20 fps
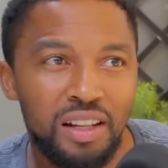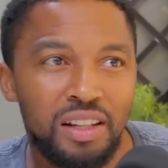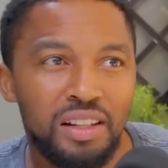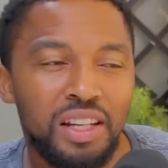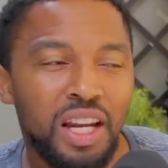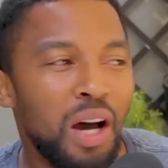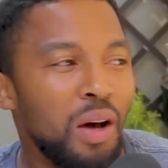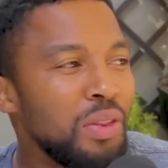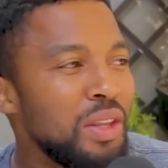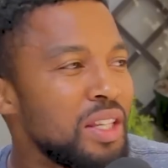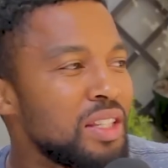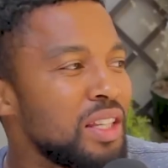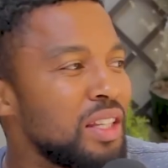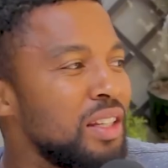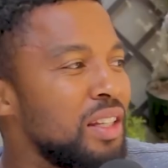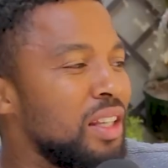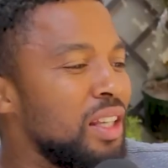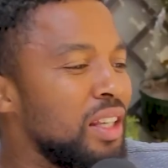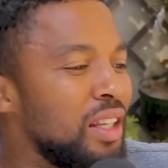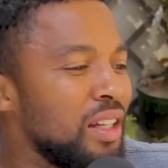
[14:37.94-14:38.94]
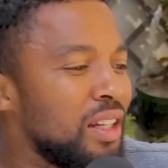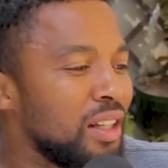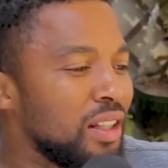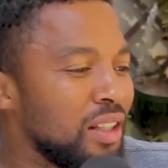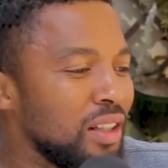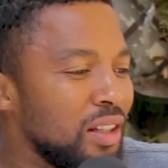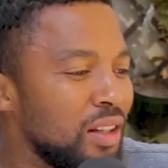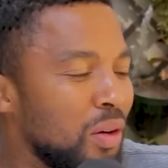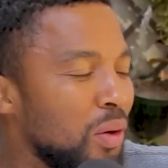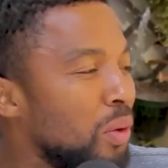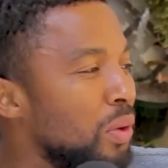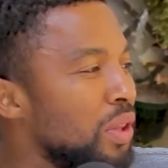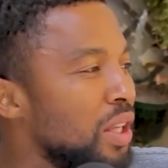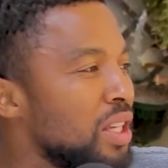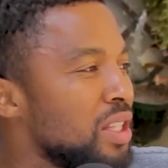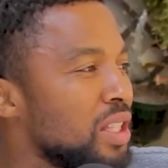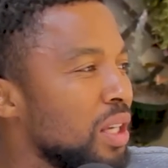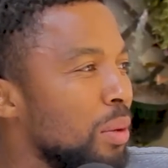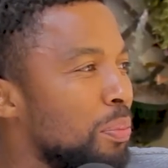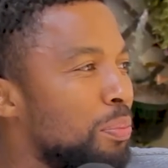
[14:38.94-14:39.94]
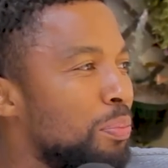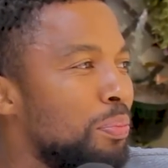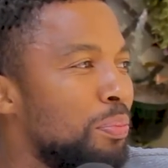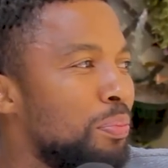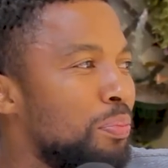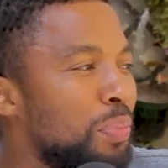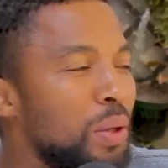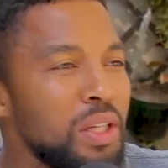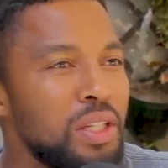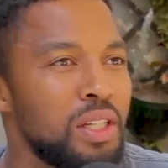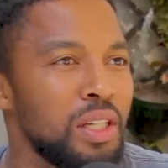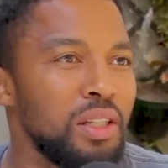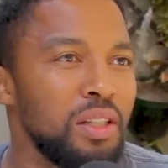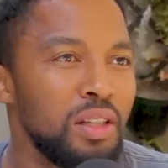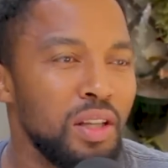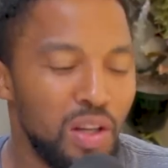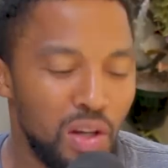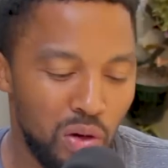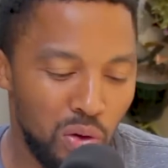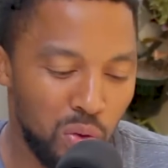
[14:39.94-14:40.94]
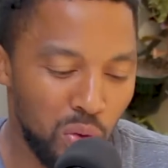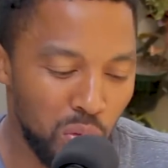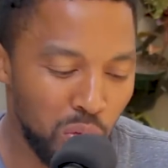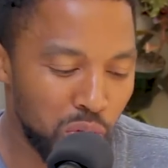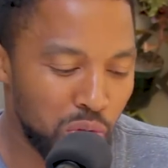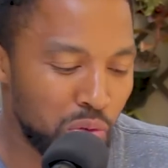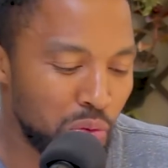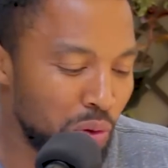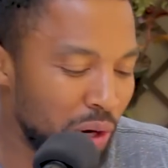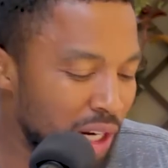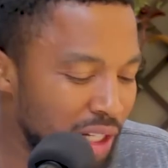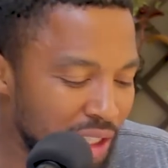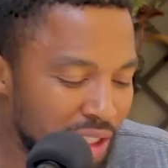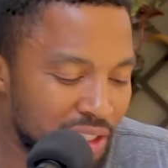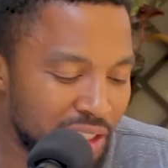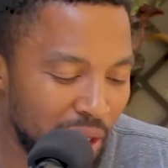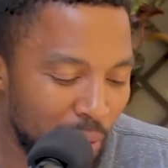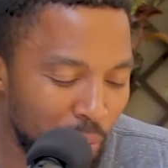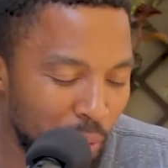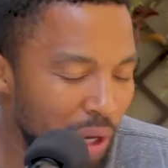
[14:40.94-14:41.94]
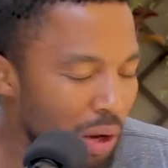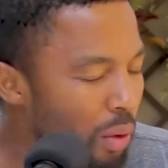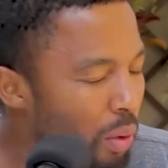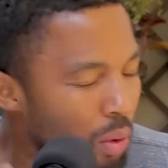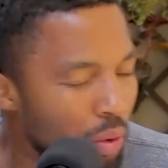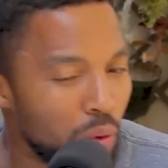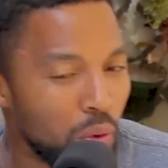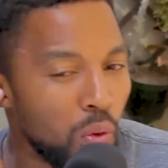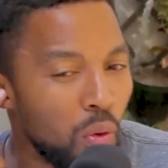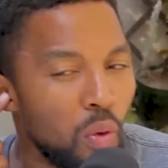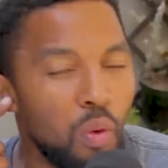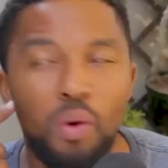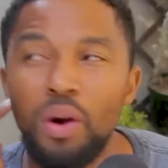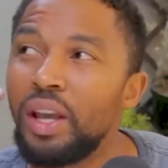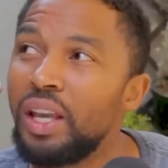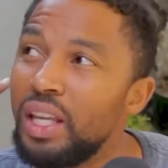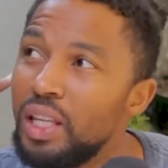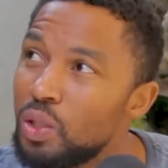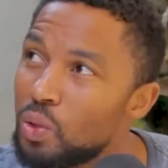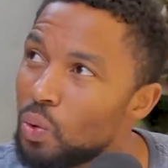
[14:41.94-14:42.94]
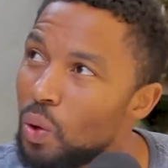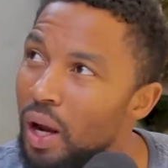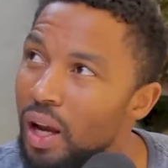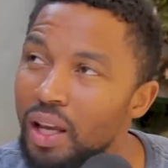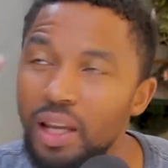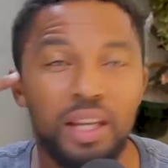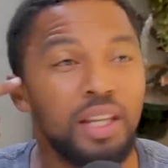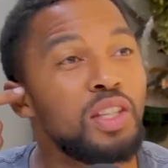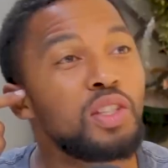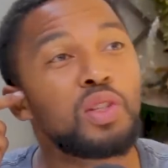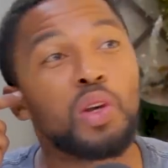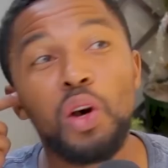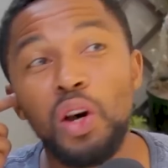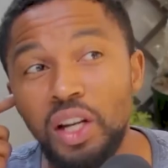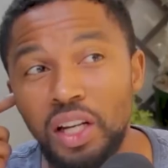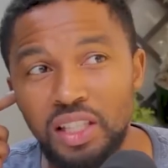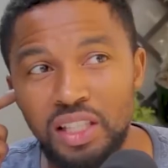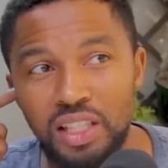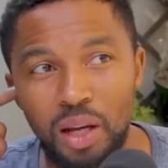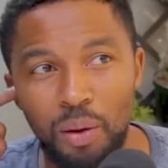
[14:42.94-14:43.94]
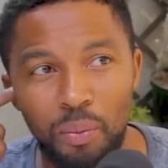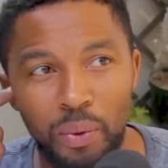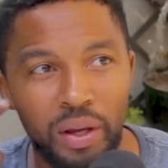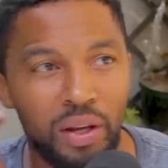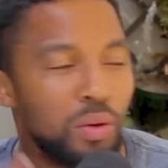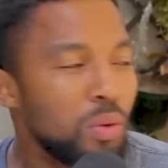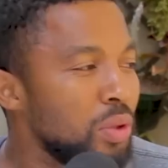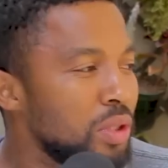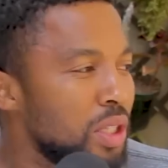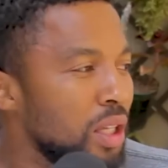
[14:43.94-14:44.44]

Now there's an eagle or there's a pigeon who's read it somewhere or ungizwa, he's heard it somewhere.